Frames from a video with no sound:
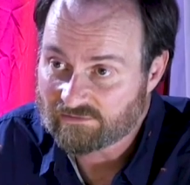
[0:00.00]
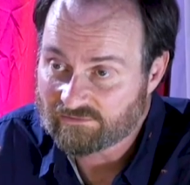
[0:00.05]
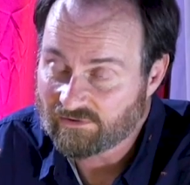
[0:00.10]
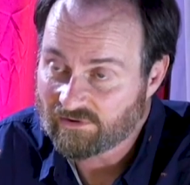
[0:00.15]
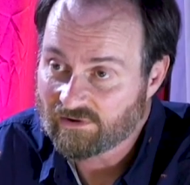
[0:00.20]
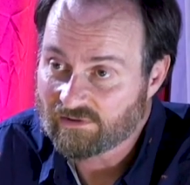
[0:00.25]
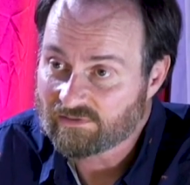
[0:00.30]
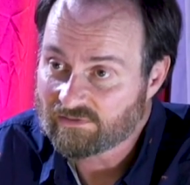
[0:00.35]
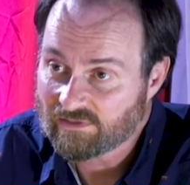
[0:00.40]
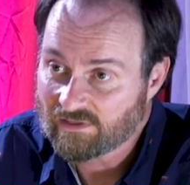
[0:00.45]
the
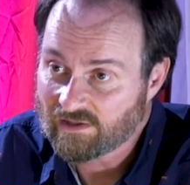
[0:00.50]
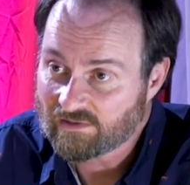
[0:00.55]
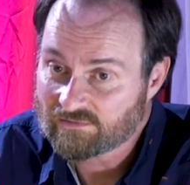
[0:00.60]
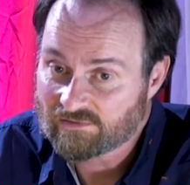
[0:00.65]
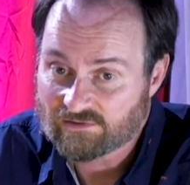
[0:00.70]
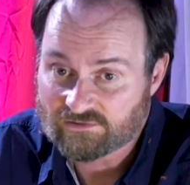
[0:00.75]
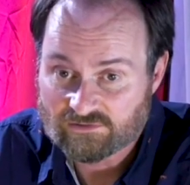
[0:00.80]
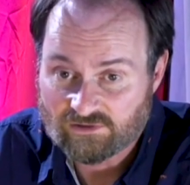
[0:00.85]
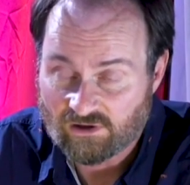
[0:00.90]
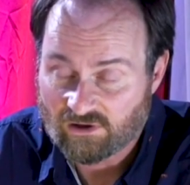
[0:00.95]
very thing
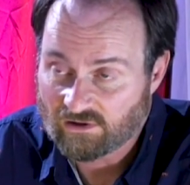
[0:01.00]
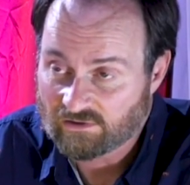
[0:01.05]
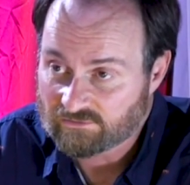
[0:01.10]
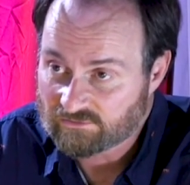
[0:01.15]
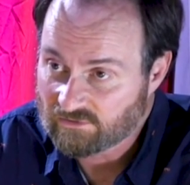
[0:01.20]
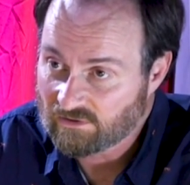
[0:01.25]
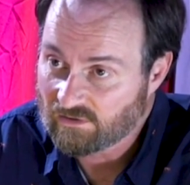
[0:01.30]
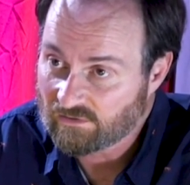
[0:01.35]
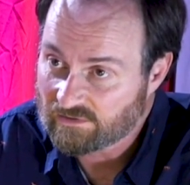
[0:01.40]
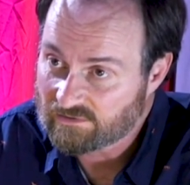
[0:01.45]
that has
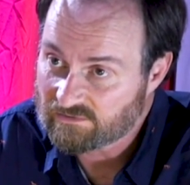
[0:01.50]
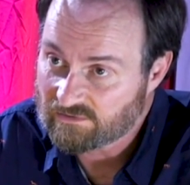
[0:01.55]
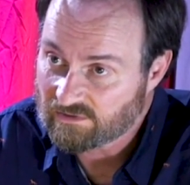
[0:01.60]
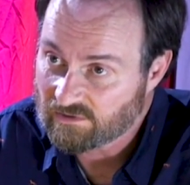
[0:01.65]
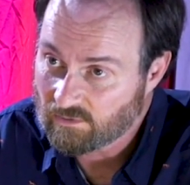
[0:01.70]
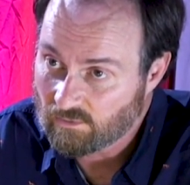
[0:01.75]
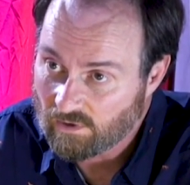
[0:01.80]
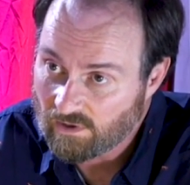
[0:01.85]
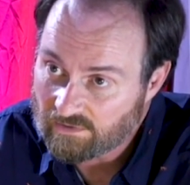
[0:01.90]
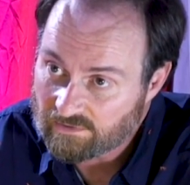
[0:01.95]
caused all these
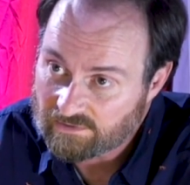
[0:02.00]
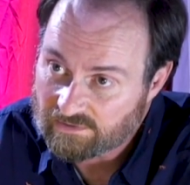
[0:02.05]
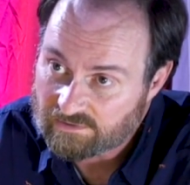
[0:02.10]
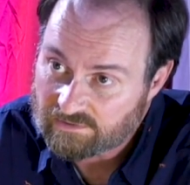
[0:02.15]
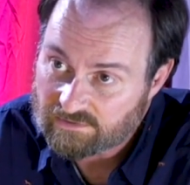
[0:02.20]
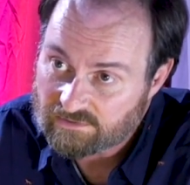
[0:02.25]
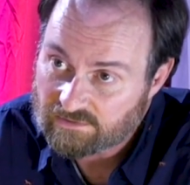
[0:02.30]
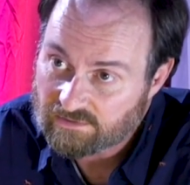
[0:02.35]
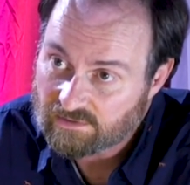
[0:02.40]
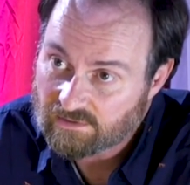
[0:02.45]

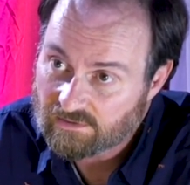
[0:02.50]
inequalities.